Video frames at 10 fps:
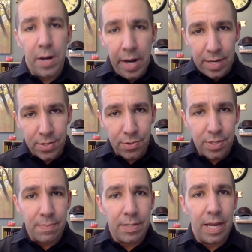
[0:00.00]
And so
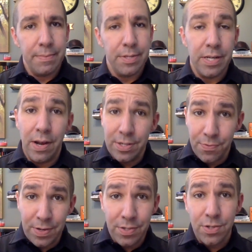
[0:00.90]
sometimes, as a
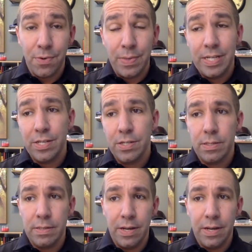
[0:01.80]
realtor, we just,